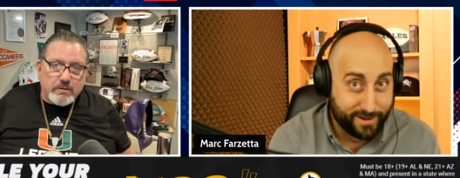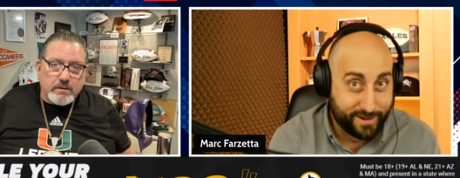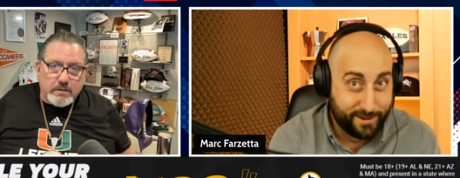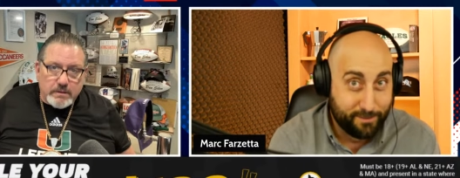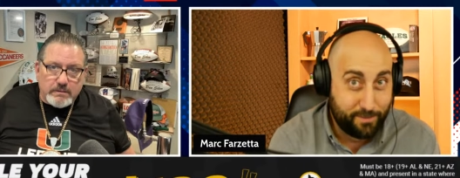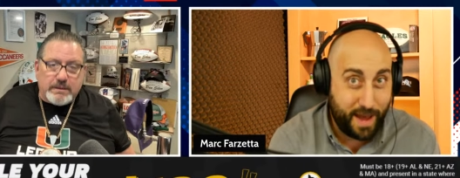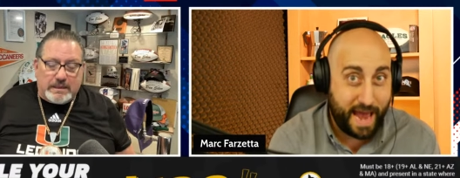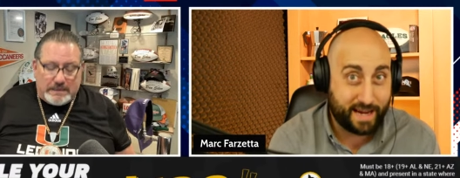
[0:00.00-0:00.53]

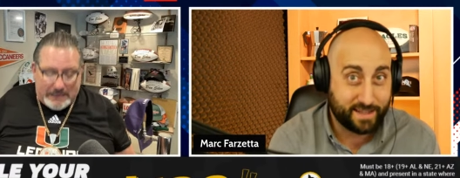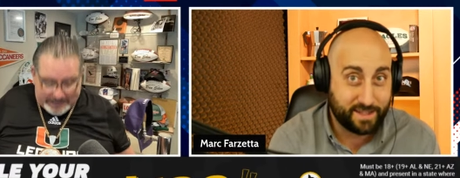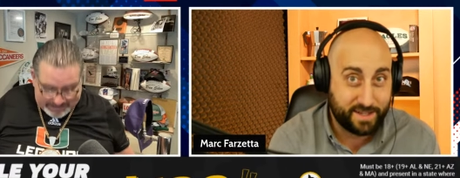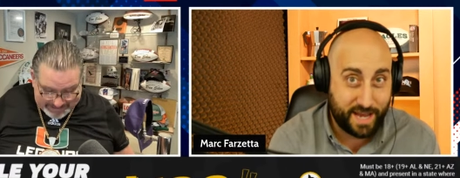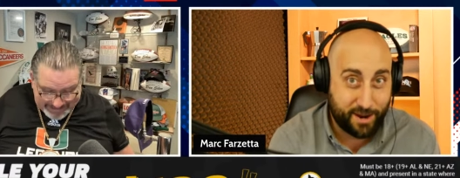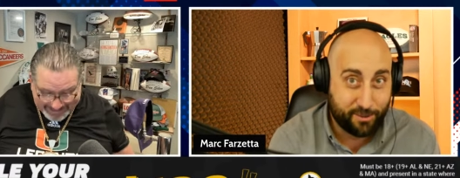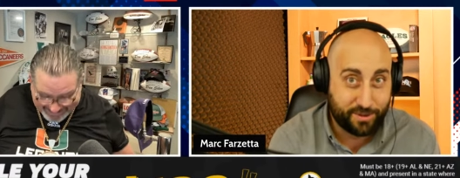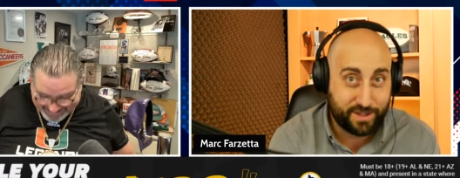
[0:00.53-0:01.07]
Speaker 1: back in the day
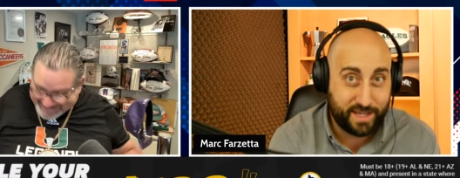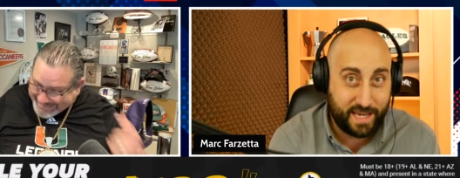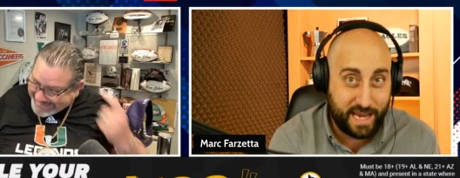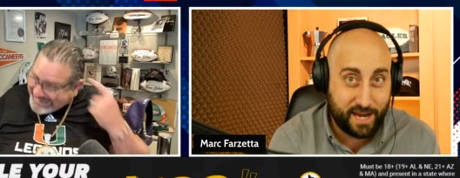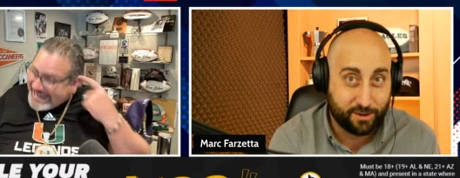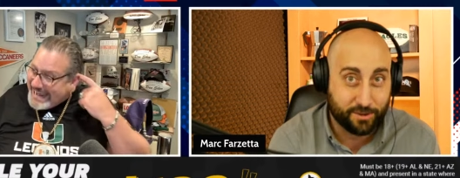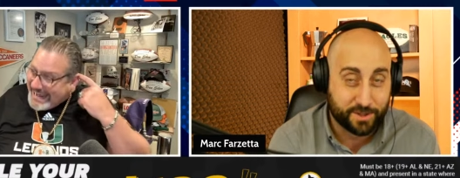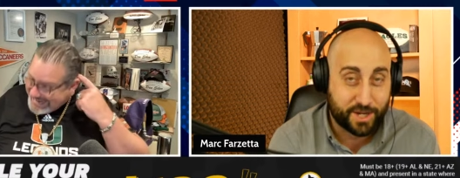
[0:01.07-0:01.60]
with the
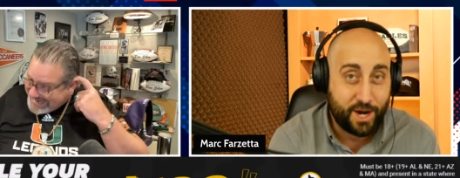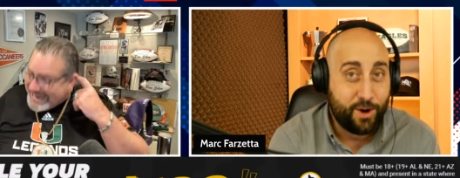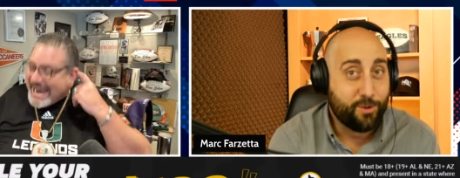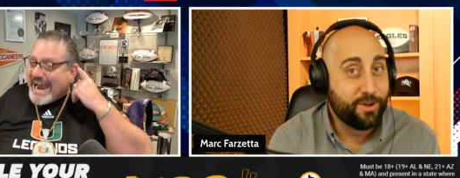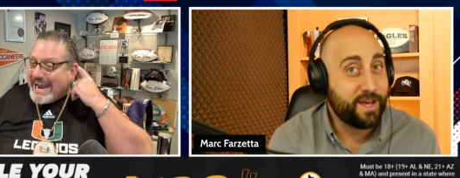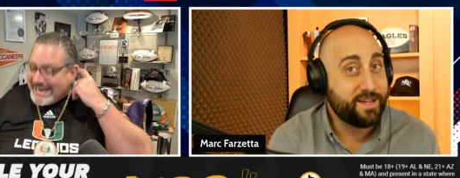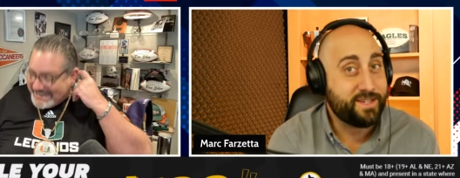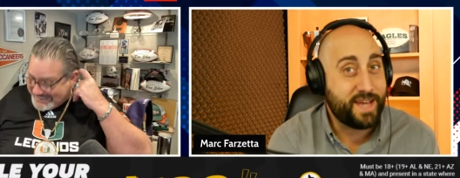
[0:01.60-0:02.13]
Eagles, where they
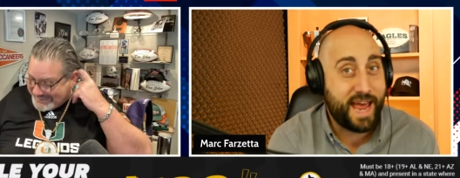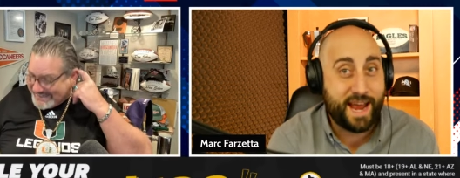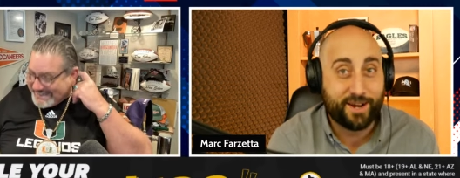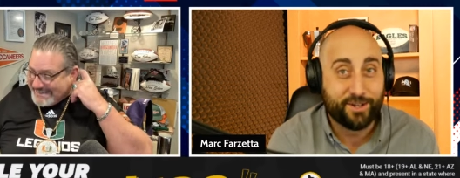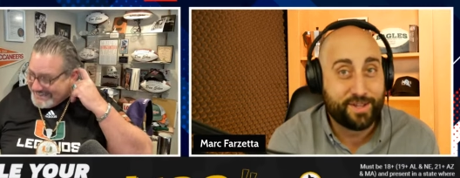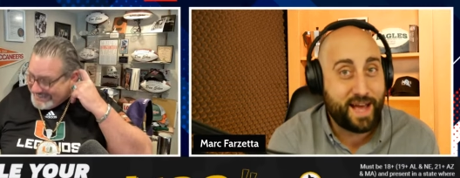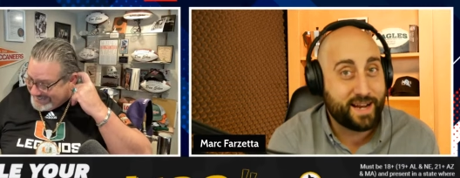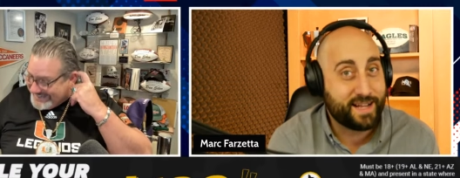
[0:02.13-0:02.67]
yeah. dangled
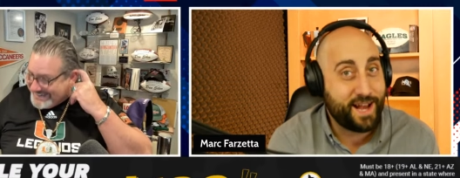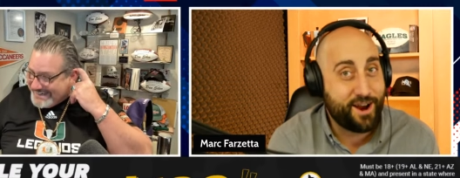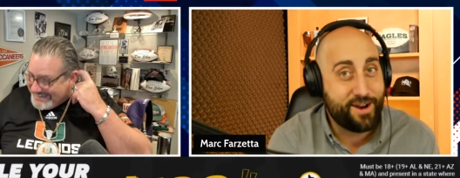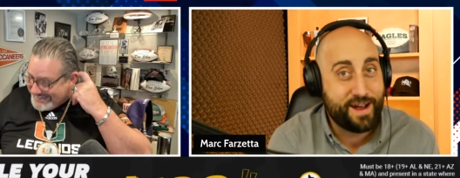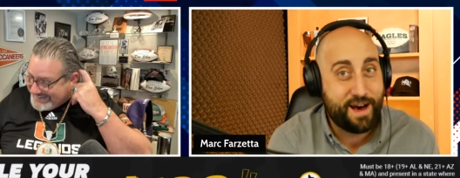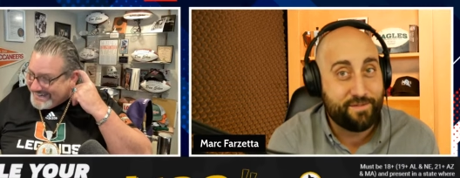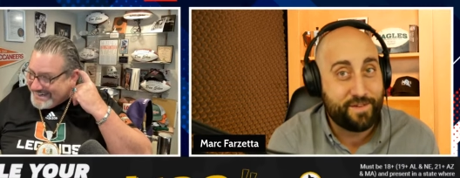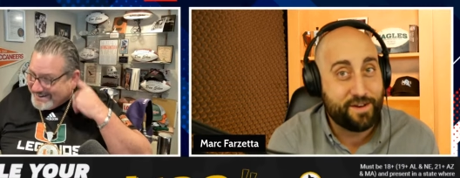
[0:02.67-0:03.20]
that carrot
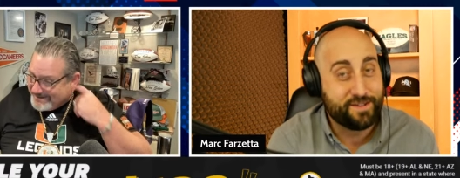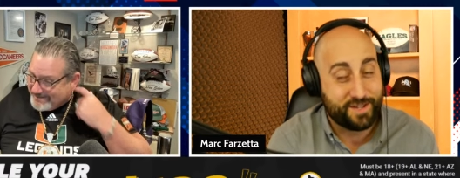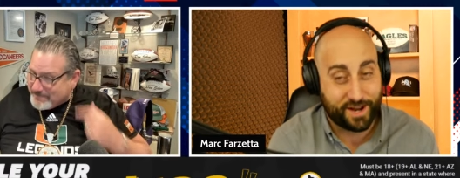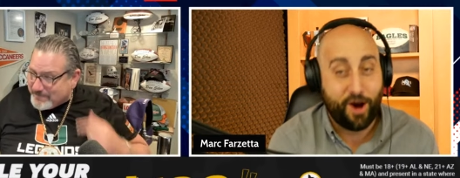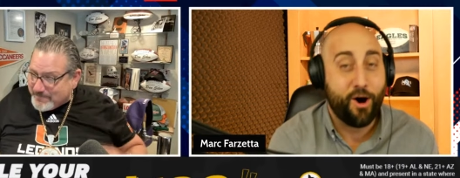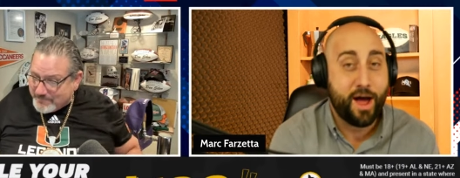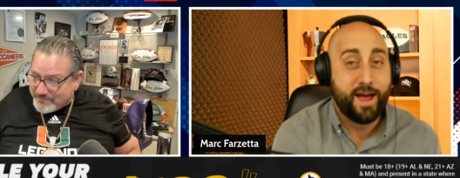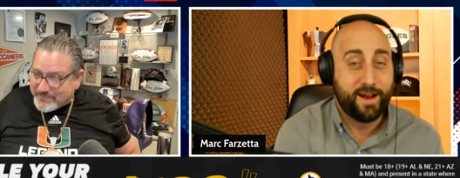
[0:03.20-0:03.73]
out front. It's like, oh,
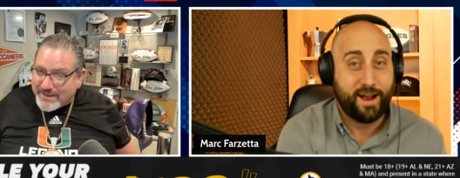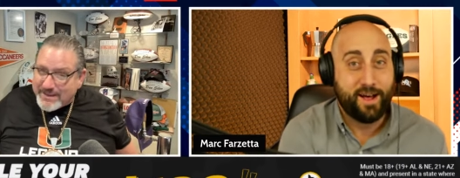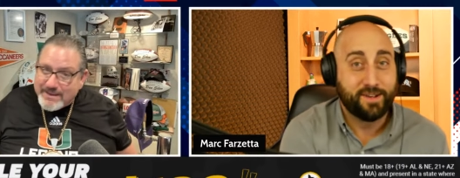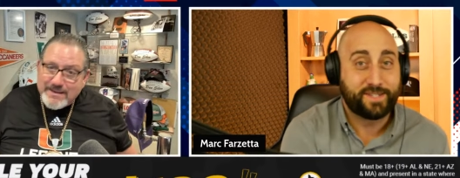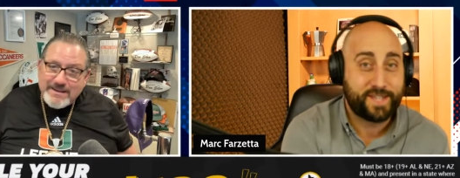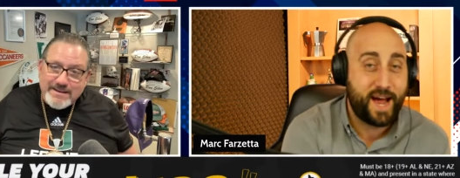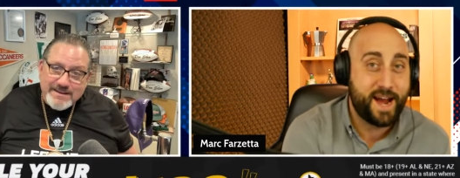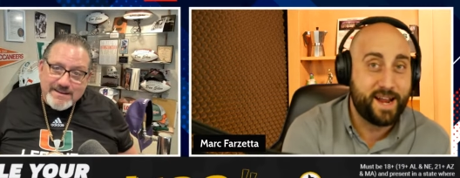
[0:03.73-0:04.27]
hey, I'll
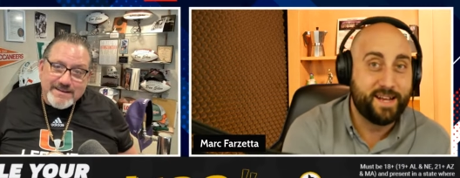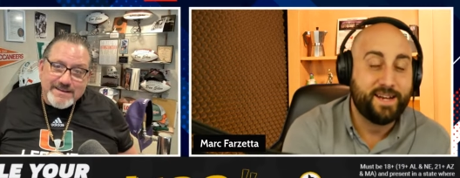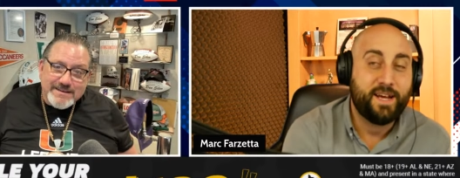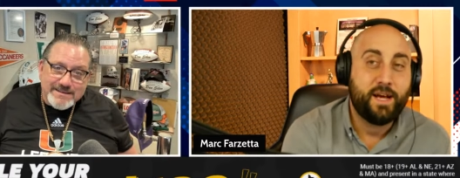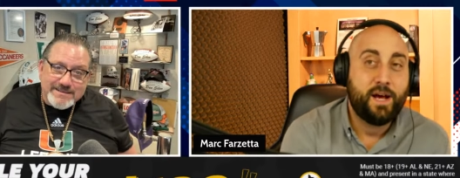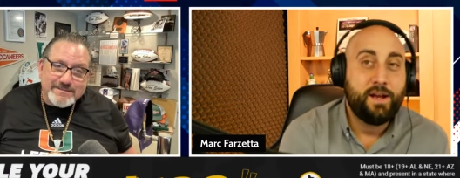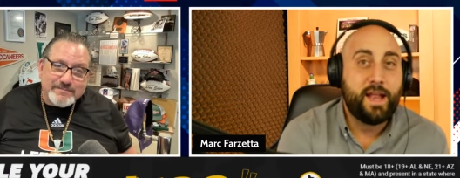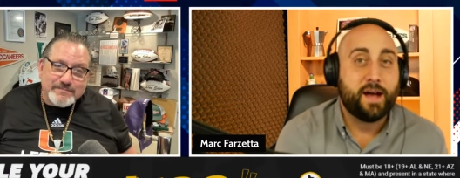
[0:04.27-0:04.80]
sign it.
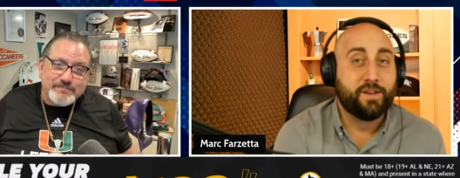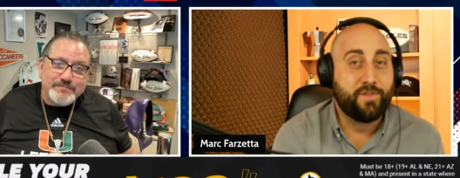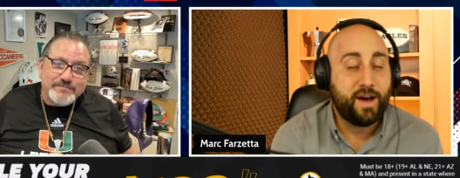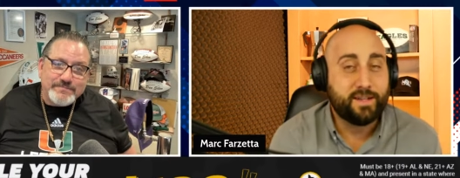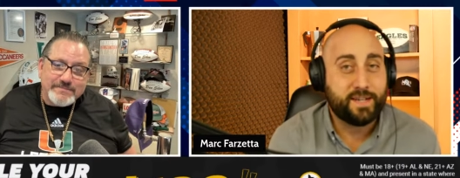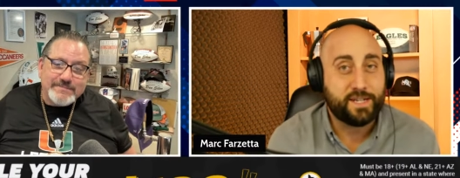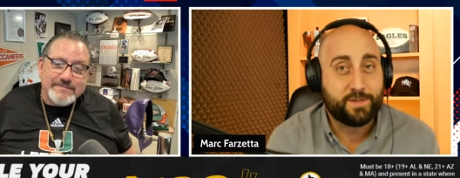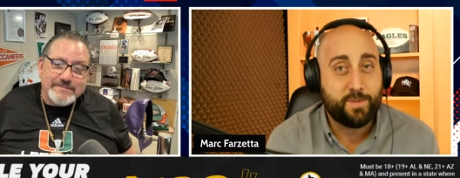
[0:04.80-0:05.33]
Now,
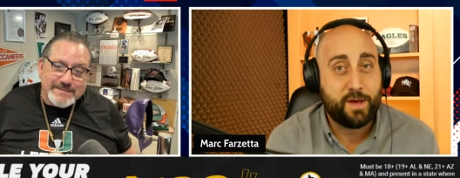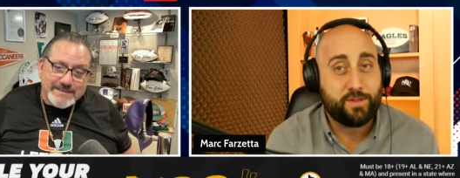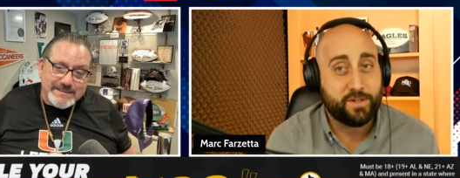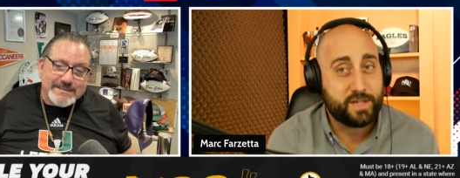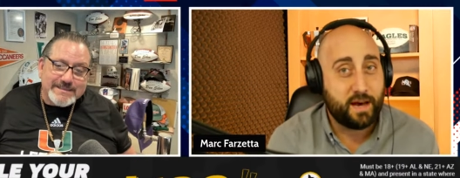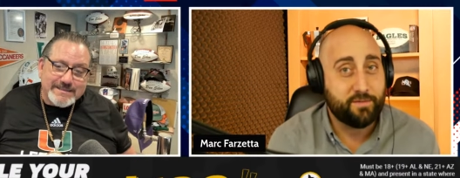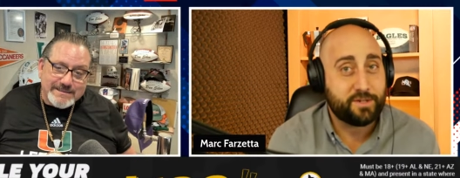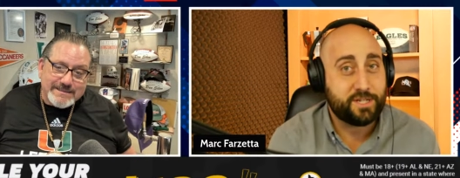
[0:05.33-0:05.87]
DeVonta Smith is
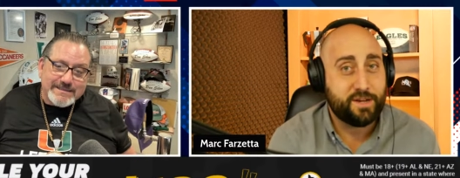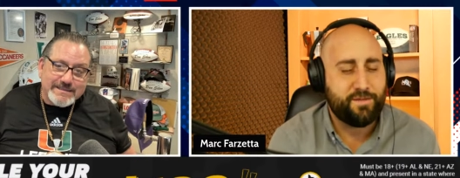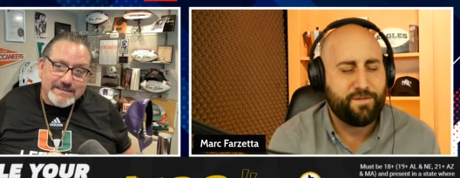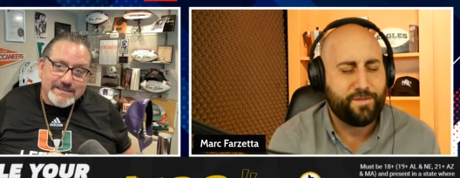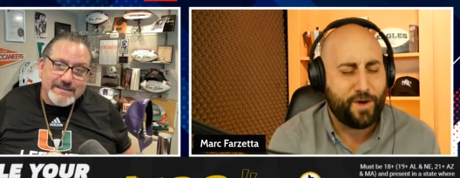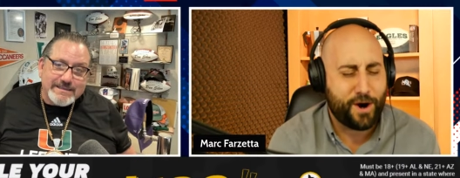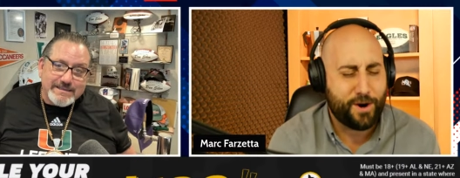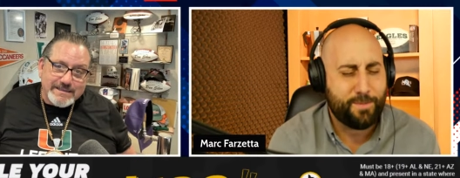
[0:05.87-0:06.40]
obviously
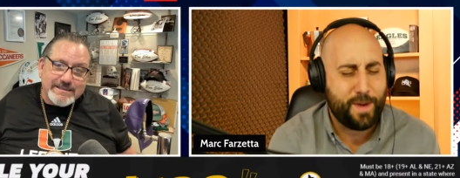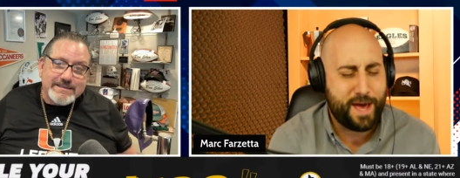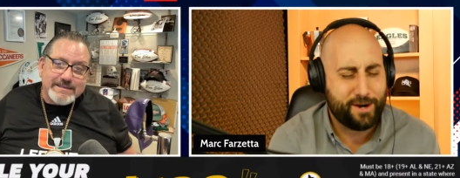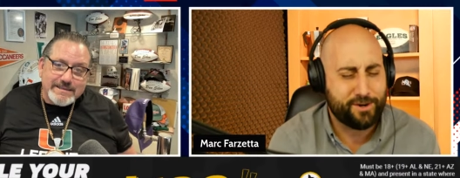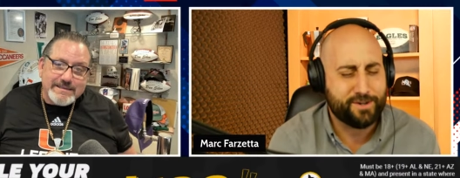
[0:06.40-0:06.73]
far better and